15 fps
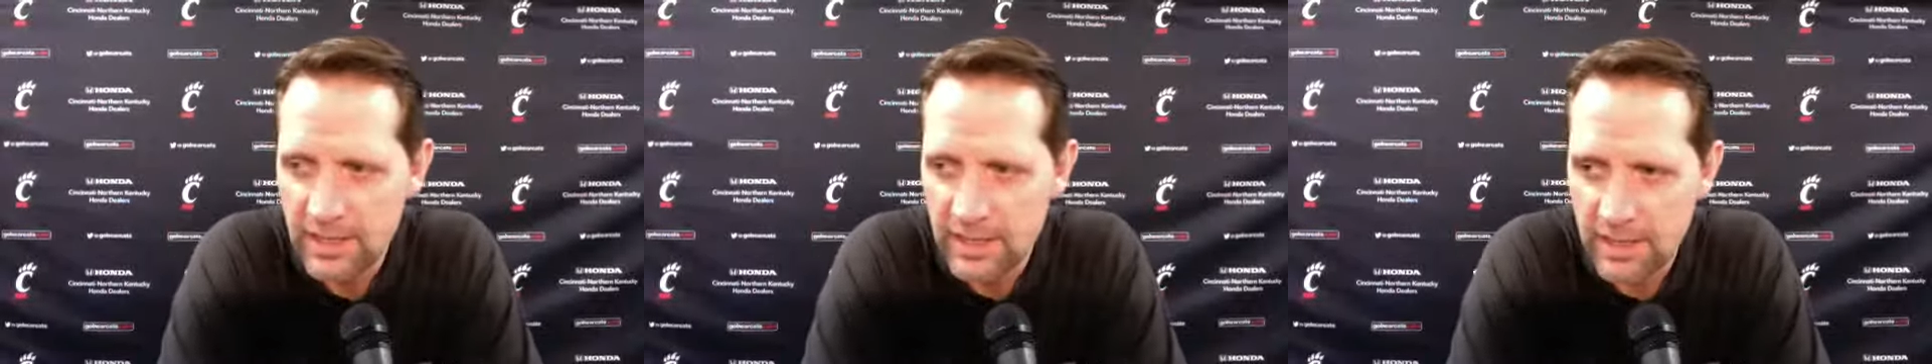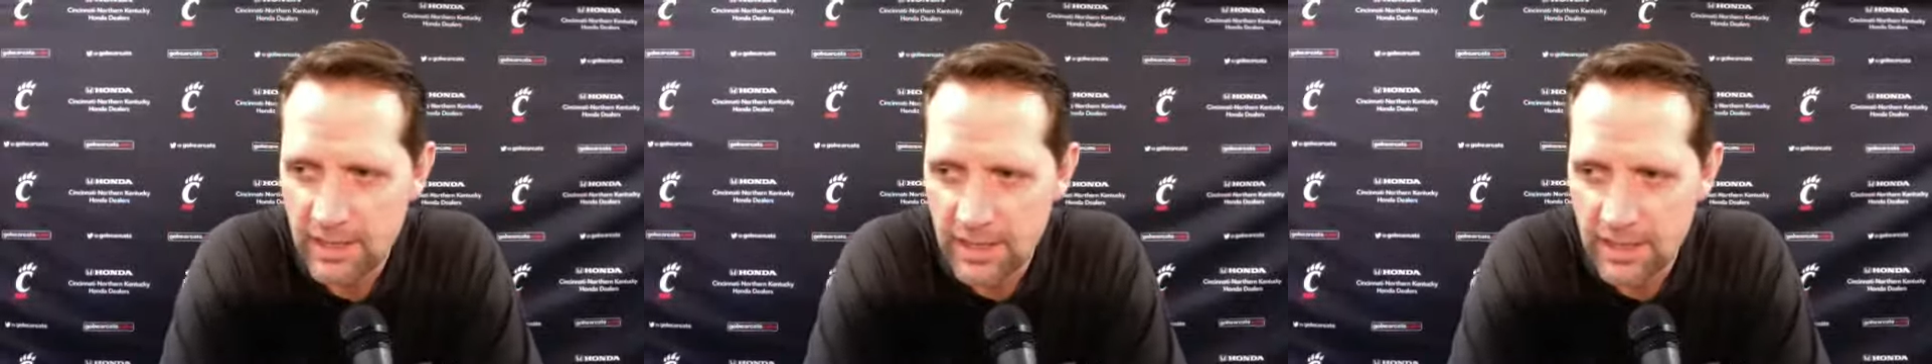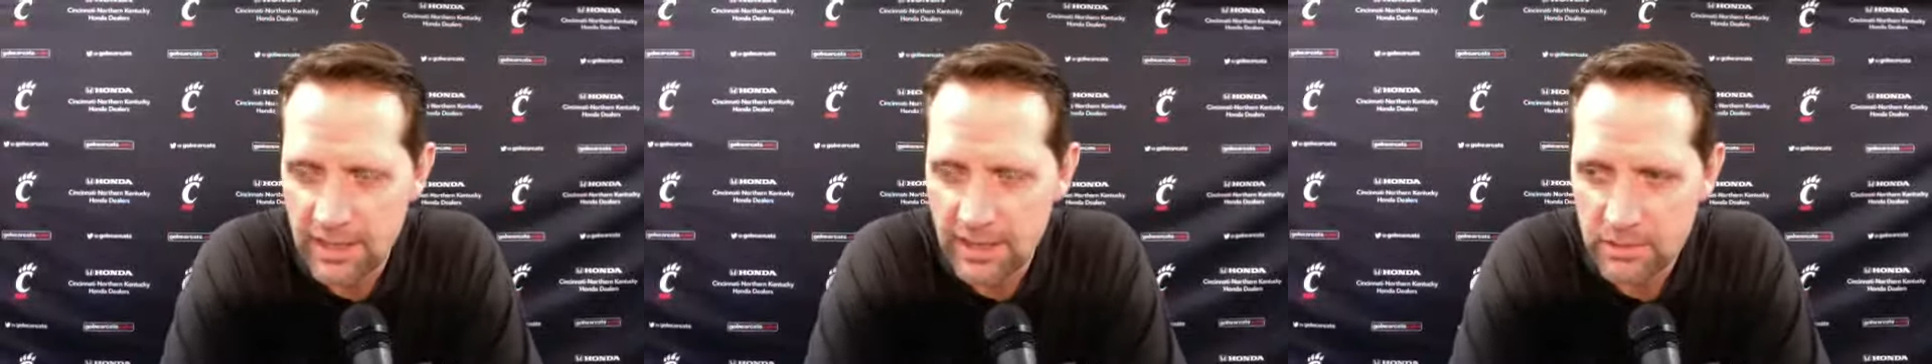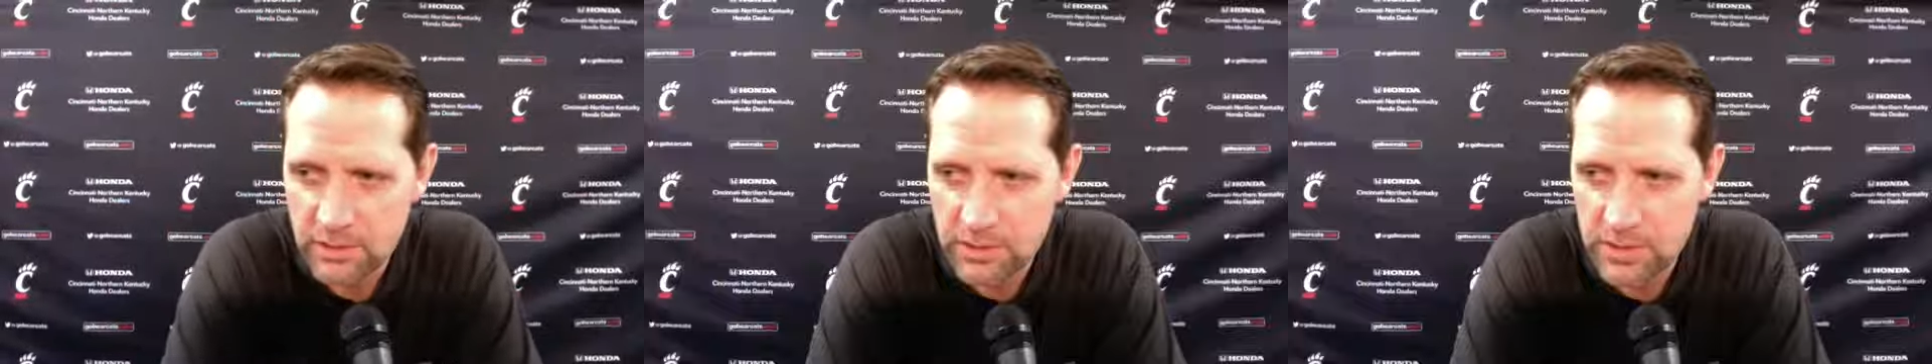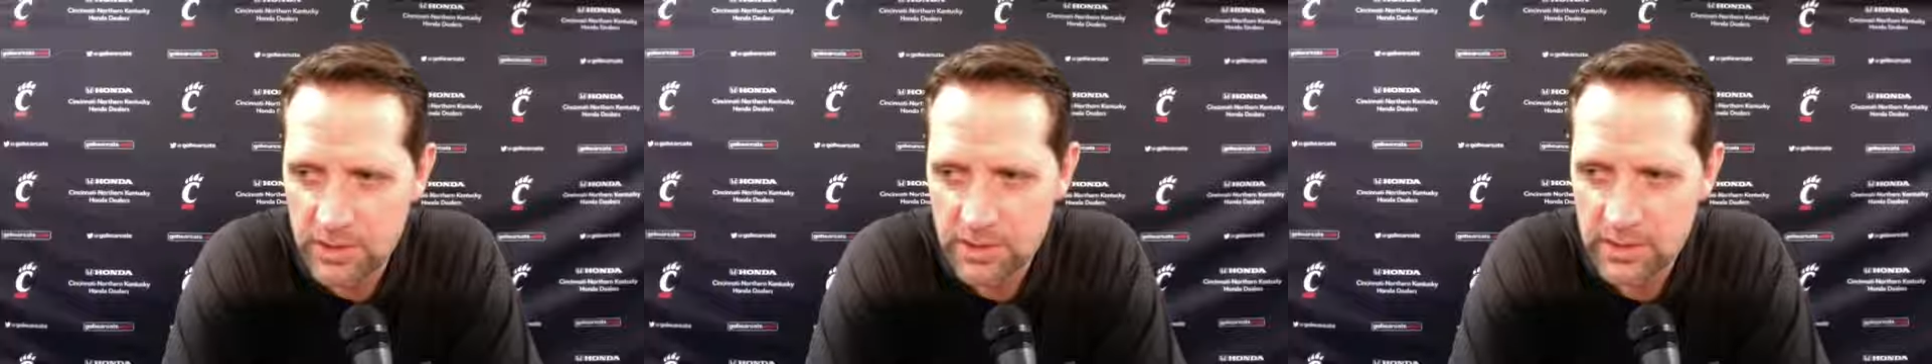uh, it was
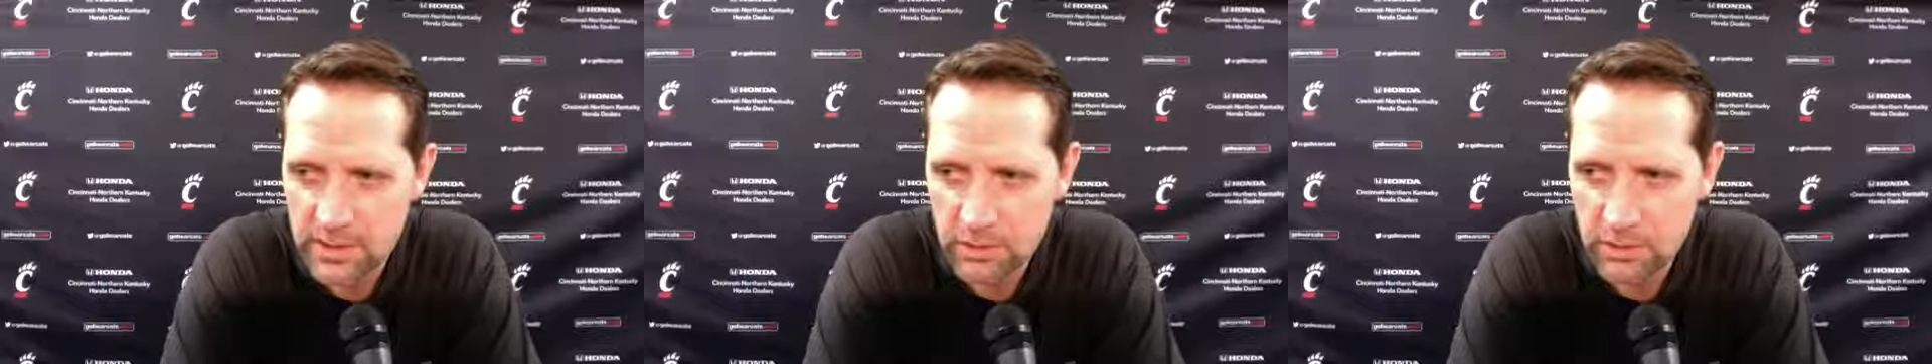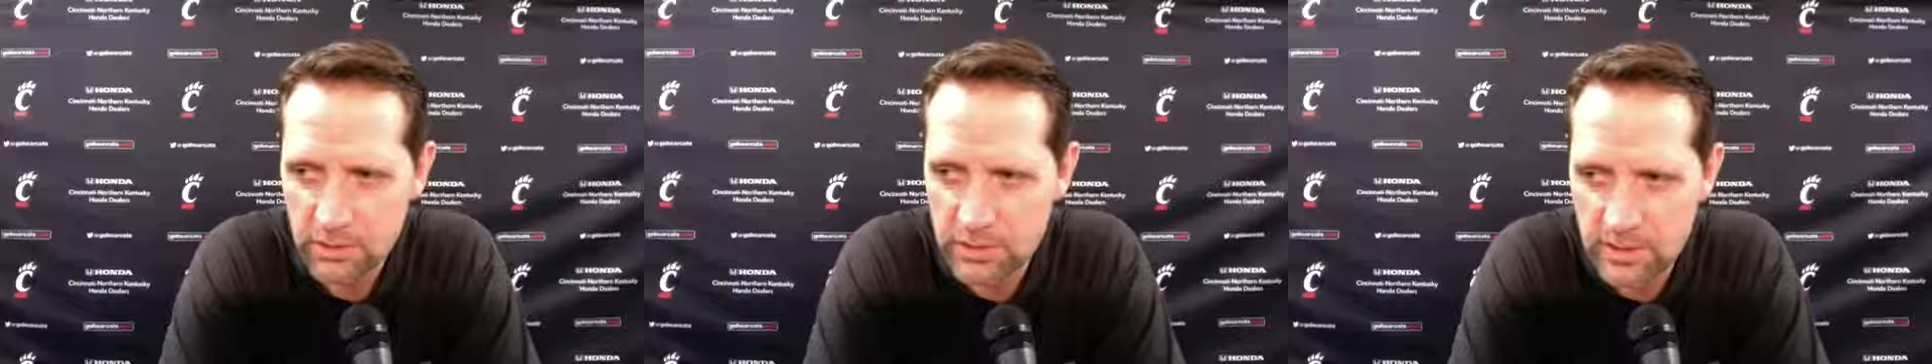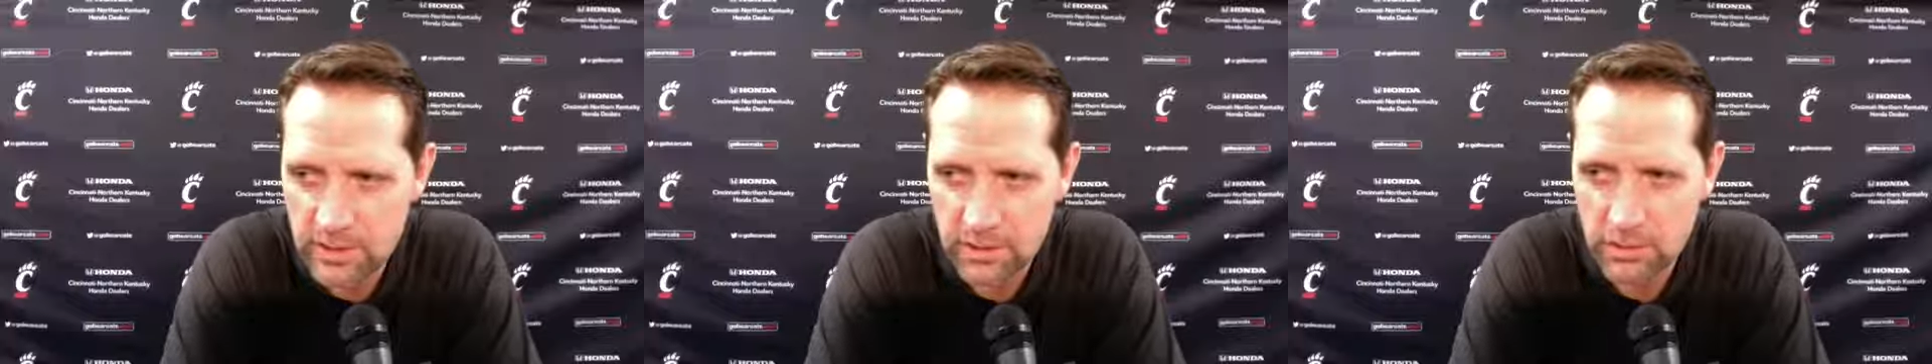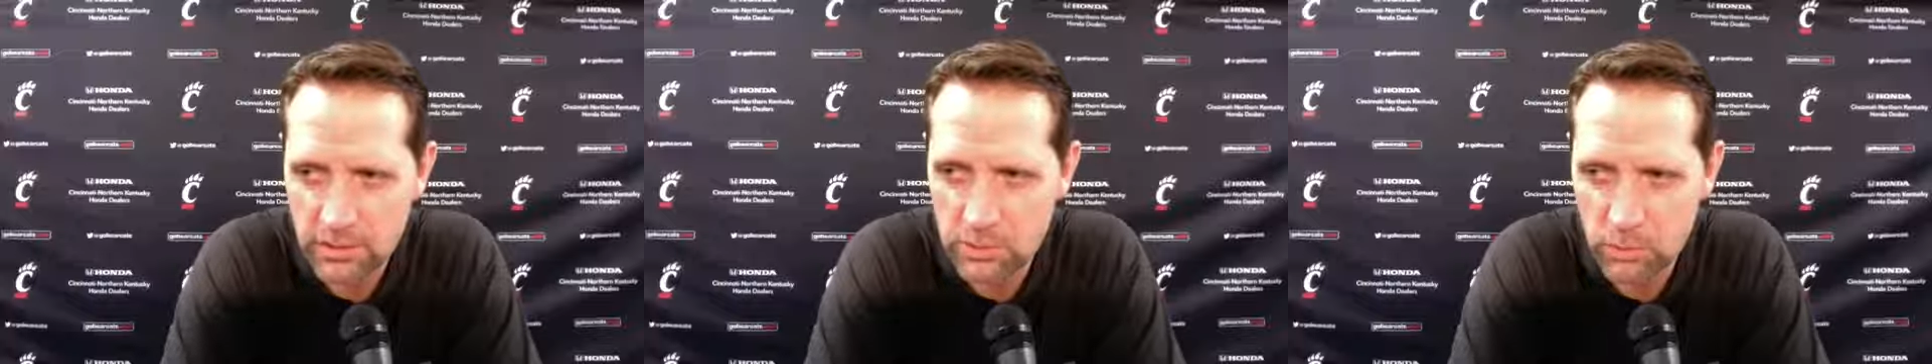just it was it was